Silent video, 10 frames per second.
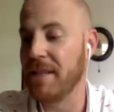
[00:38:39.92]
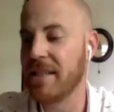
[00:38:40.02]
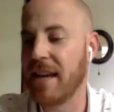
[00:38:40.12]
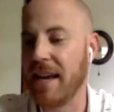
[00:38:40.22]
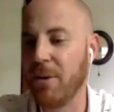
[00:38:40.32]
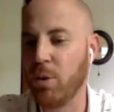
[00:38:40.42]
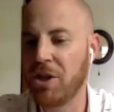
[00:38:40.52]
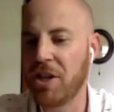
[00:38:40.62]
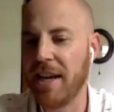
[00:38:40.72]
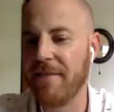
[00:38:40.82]
I wish
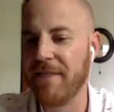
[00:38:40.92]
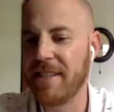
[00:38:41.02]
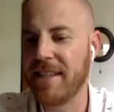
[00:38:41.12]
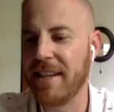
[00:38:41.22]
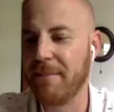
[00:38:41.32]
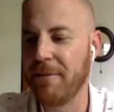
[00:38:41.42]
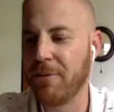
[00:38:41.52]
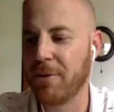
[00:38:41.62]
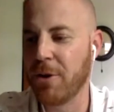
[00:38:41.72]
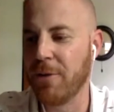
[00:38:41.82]
I had invested in
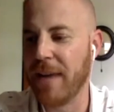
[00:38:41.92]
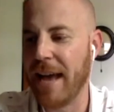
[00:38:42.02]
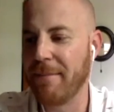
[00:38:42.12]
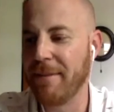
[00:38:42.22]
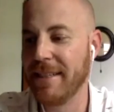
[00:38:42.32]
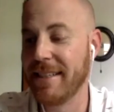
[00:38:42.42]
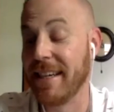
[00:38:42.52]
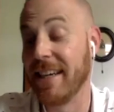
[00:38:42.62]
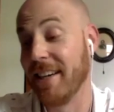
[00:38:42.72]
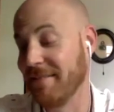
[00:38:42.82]
before COVID happened?
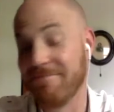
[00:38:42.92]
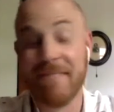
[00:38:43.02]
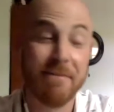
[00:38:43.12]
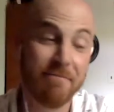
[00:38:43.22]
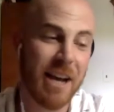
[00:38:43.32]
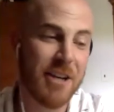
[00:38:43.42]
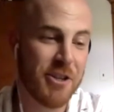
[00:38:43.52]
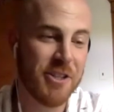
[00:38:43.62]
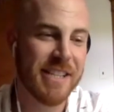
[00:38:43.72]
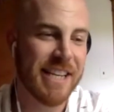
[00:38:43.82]
I
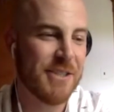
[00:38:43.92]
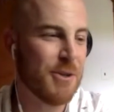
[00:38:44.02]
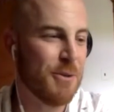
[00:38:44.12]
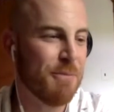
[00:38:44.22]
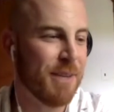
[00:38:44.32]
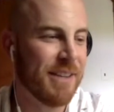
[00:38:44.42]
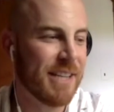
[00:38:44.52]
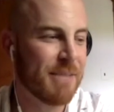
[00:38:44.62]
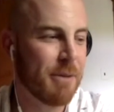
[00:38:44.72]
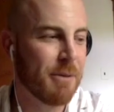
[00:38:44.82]
should say Zoom, but that's
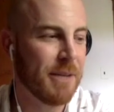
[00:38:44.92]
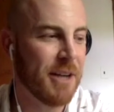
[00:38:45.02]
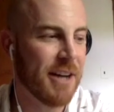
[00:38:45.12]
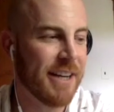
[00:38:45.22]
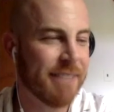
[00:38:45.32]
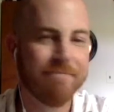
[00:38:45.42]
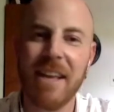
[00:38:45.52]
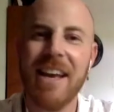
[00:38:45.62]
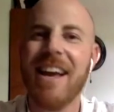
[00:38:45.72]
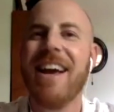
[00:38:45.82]
probably not it.
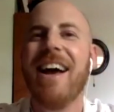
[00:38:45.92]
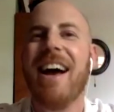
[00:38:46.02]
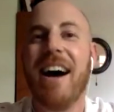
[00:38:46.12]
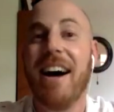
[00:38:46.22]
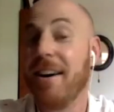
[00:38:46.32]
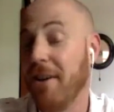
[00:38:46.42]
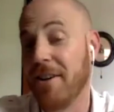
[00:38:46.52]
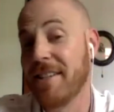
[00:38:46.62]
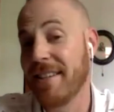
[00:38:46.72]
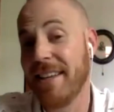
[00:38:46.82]

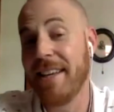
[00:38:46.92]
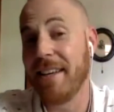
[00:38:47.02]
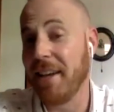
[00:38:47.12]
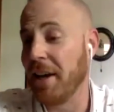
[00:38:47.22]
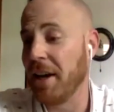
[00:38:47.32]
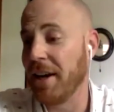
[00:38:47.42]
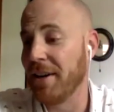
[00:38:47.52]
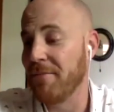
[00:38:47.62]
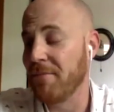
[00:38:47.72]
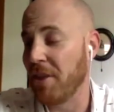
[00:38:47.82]
Honestly,
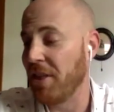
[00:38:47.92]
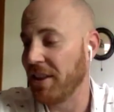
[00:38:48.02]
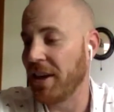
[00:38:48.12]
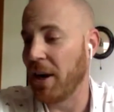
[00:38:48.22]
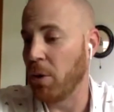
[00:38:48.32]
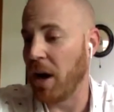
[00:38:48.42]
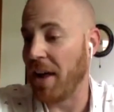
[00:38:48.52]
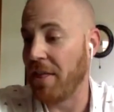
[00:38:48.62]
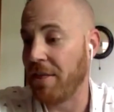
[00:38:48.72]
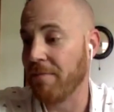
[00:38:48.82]
the thing that
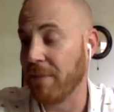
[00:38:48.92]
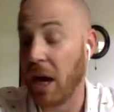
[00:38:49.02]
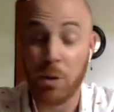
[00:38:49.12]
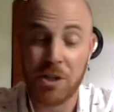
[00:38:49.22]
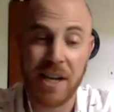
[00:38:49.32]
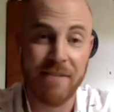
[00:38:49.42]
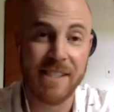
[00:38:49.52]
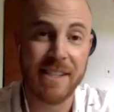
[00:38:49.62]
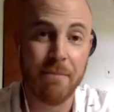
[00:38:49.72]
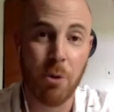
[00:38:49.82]
I wish I
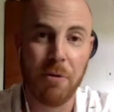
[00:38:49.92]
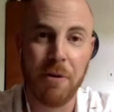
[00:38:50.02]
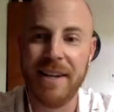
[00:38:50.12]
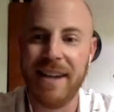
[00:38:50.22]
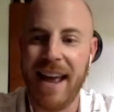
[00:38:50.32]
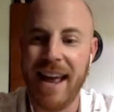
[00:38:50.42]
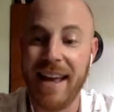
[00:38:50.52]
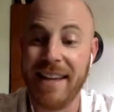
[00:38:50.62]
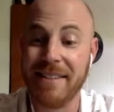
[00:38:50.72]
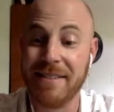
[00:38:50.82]
invested more in,
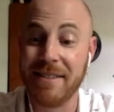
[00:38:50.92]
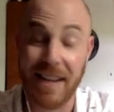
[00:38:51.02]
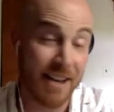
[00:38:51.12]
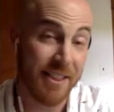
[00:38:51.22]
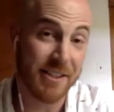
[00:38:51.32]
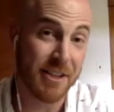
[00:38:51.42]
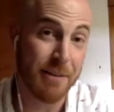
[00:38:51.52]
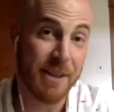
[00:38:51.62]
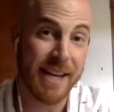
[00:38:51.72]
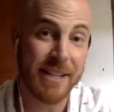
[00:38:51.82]
and that I think is going to be
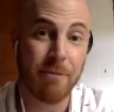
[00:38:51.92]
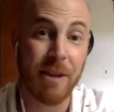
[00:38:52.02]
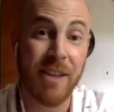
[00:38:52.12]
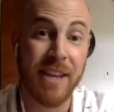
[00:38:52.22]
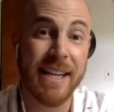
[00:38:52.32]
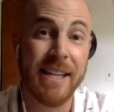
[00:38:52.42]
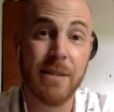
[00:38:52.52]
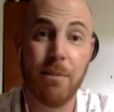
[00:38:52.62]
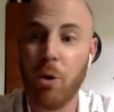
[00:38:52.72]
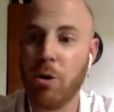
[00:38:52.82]
the next good thing, is
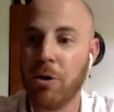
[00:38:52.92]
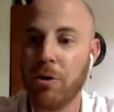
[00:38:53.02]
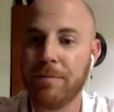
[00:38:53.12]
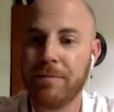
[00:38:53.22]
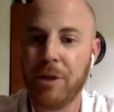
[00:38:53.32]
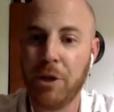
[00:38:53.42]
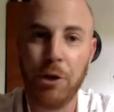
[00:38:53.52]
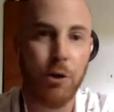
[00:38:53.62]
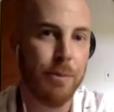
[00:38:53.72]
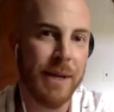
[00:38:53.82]
more
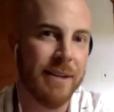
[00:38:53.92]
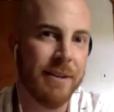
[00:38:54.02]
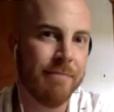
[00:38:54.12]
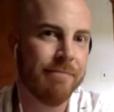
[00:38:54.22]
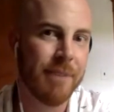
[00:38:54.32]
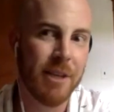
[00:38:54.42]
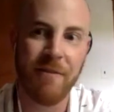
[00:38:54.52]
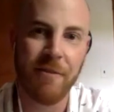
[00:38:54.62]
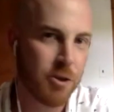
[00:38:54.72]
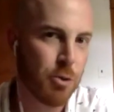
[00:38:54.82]
human
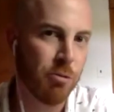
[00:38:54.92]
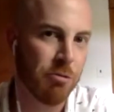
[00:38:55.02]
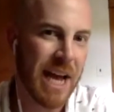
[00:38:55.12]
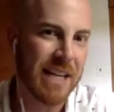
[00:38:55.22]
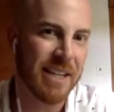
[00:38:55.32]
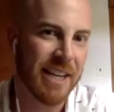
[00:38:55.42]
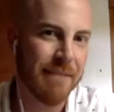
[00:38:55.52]
virtual reality.